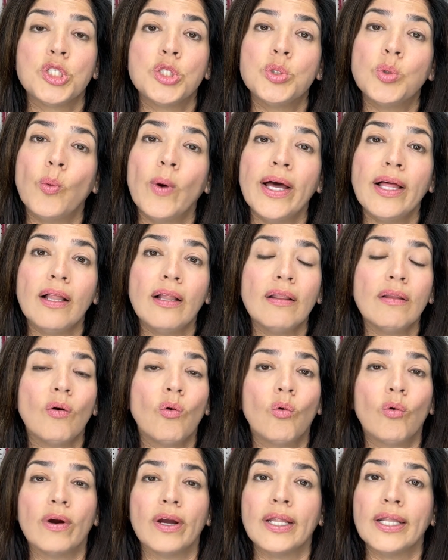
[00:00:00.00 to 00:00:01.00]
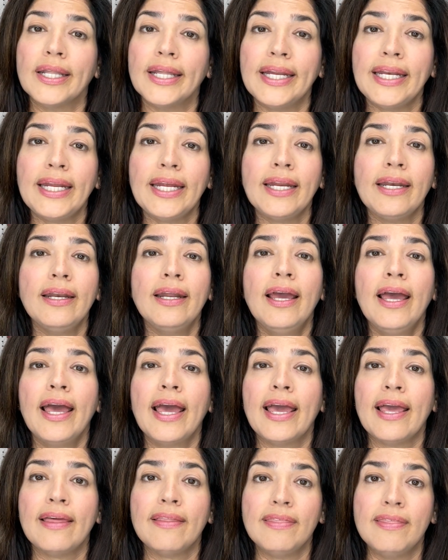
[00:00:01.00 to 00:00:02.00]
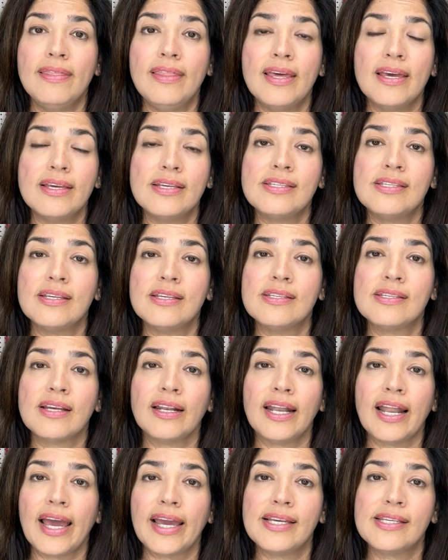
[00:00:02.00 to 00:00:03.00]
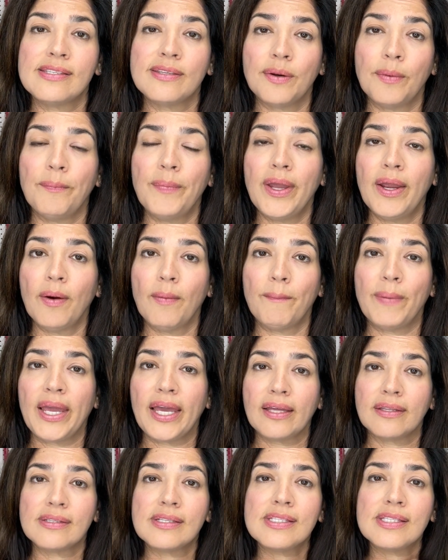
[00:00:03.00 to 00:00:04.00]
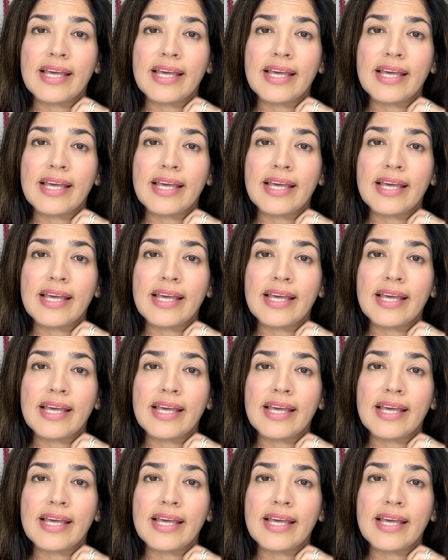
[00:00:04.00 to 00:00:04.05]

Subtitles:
twill or a linen. And this is a nice little pair of pants